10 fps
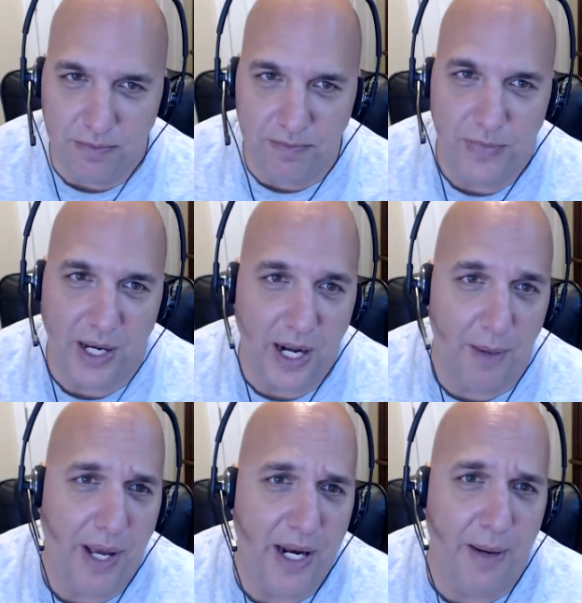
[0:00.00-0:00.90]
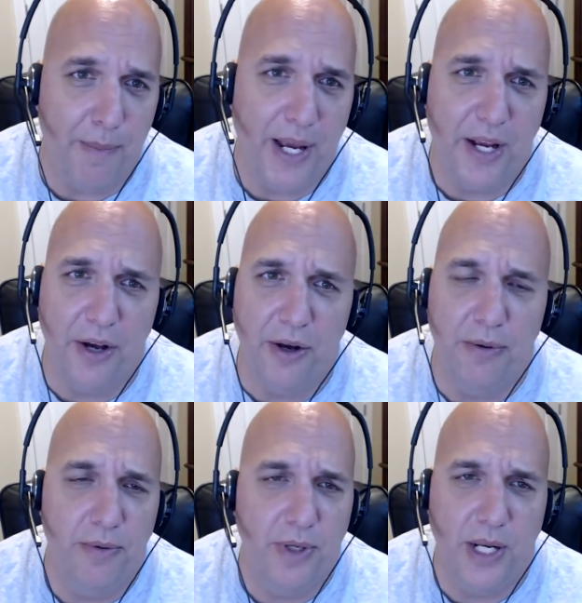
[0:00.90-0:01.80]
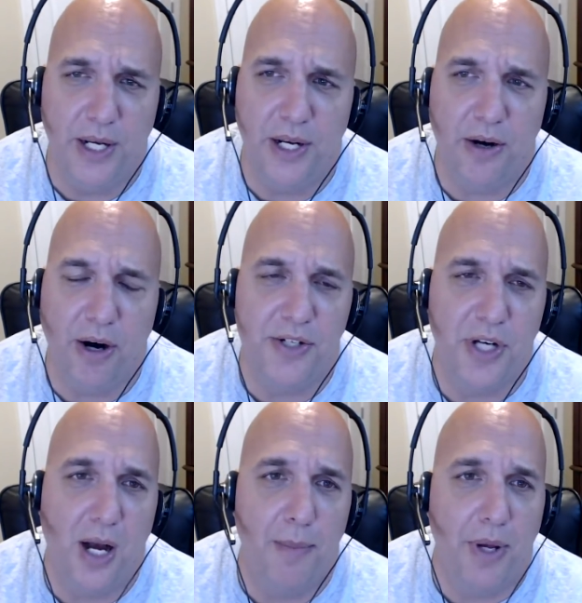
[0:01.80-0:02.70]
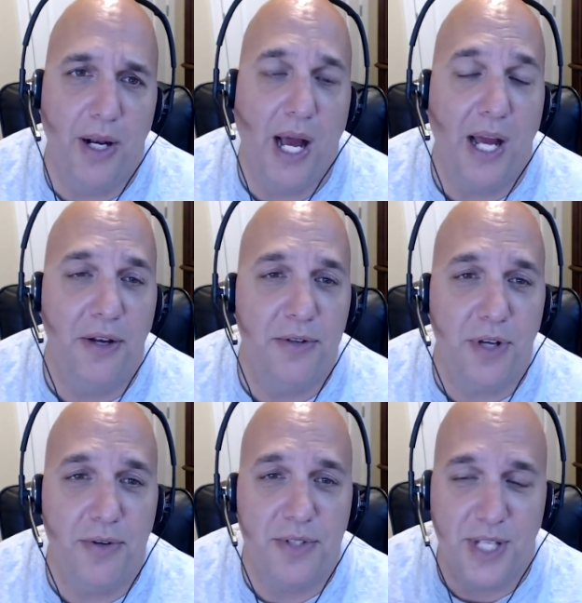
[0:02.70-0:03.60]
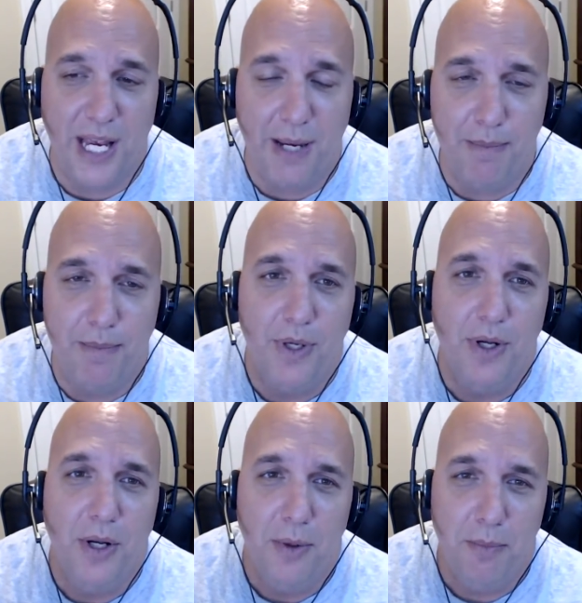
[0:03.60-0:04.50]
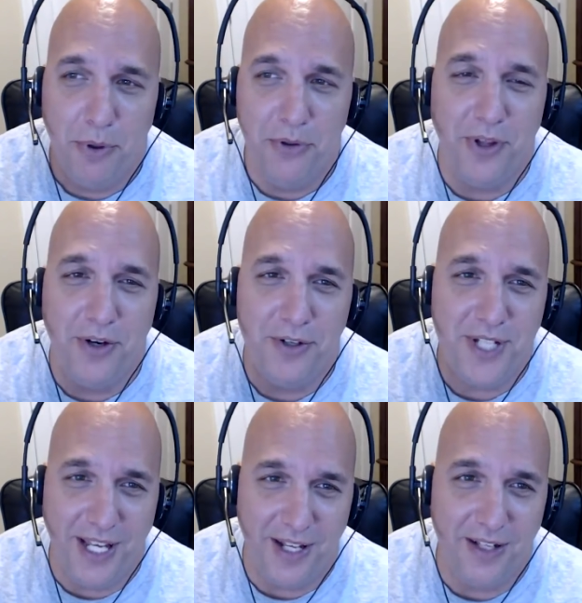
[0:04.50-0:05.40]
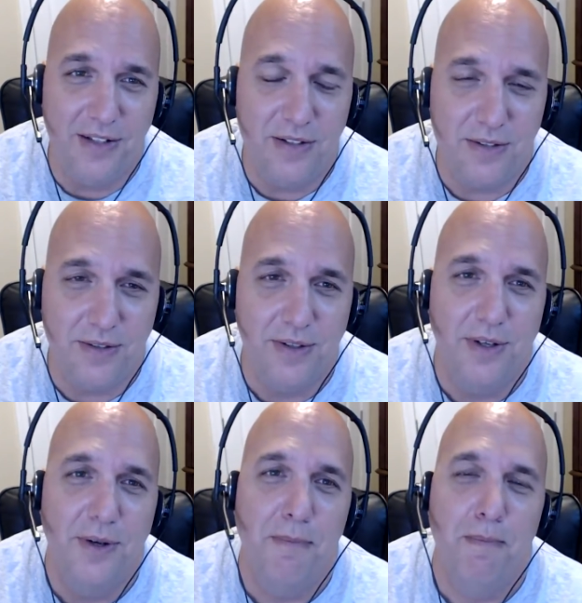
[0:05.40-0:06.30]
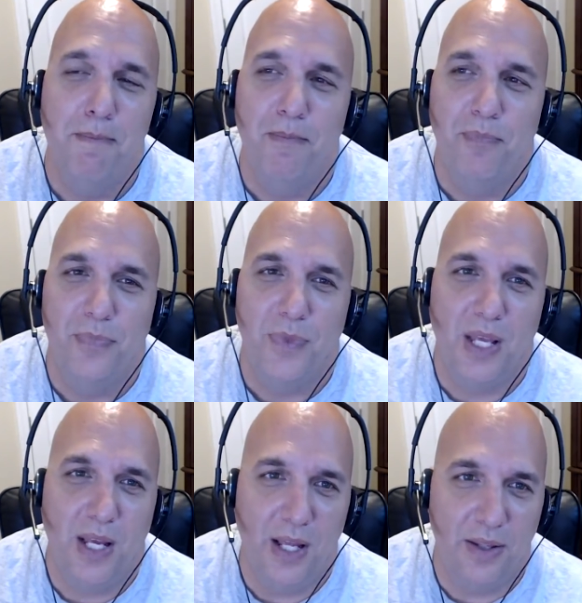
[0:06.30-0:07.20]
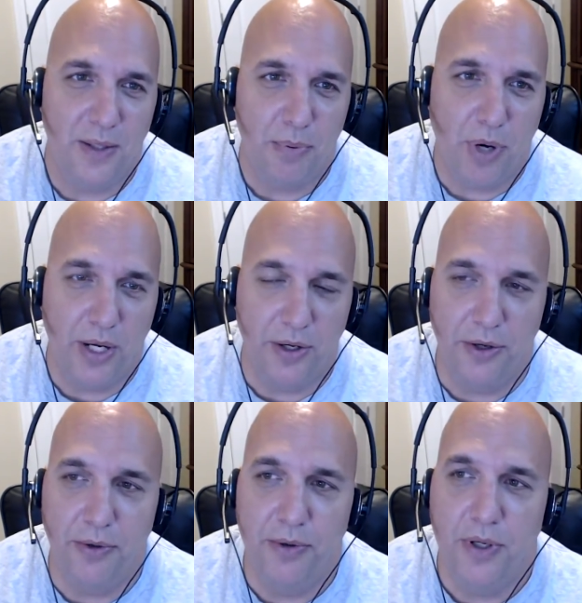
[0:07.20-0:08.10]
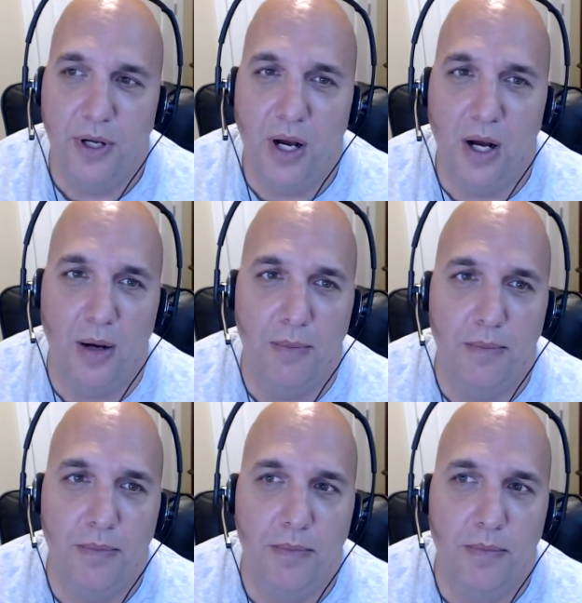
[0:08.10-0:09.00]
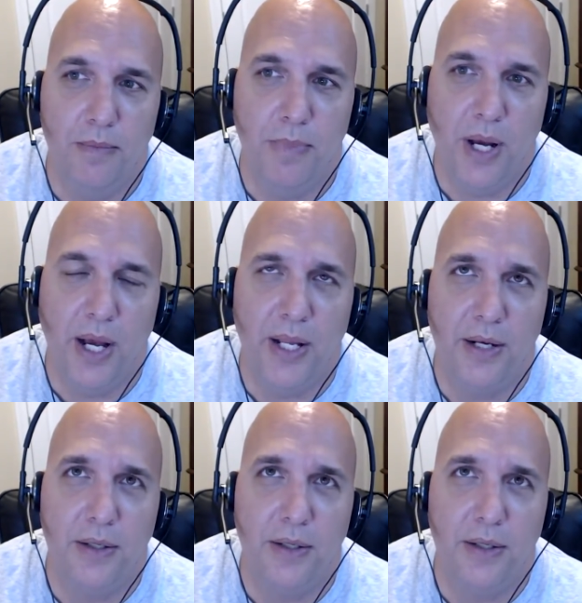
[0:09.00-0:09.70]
I got yeah. it painted at Mako. They did a great job, but I use those same Blue Thunder tens in the Prelude, um, but